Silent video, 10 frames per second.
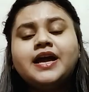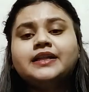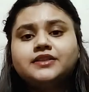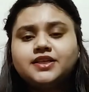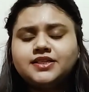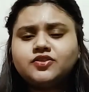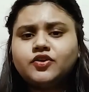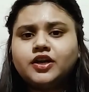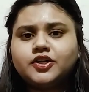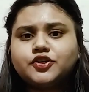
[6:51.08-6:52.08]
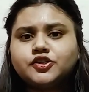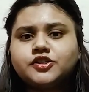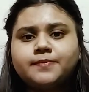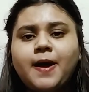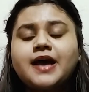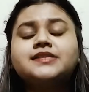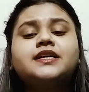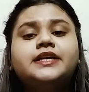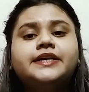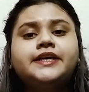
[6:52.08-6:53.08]
This relationship has a
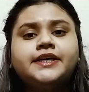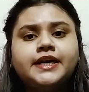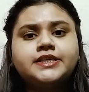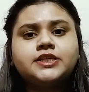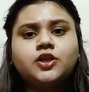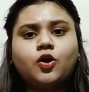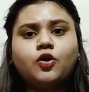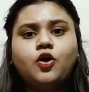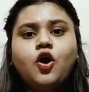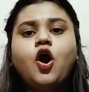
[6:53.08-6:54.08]
leading case law,